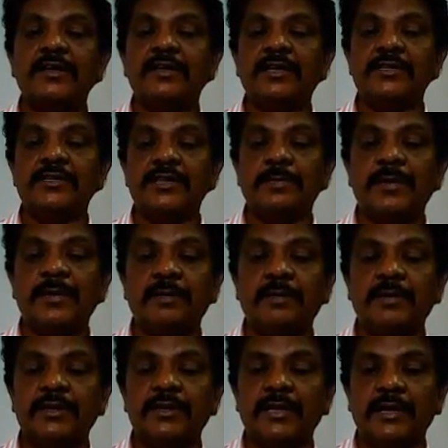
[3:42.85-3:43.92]
is depend
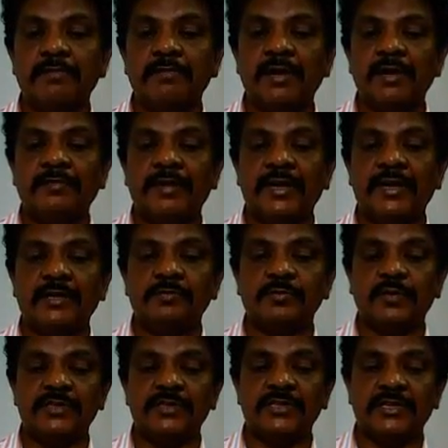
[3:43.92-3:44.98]
upon the number of atoms
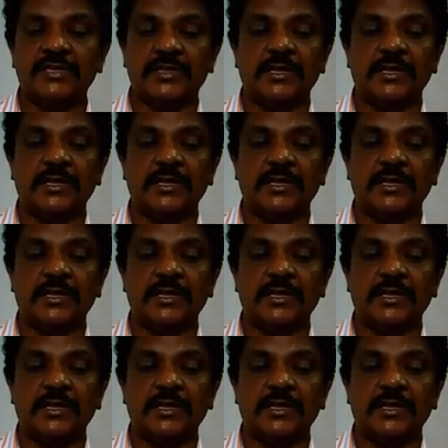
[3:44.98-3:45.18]
present in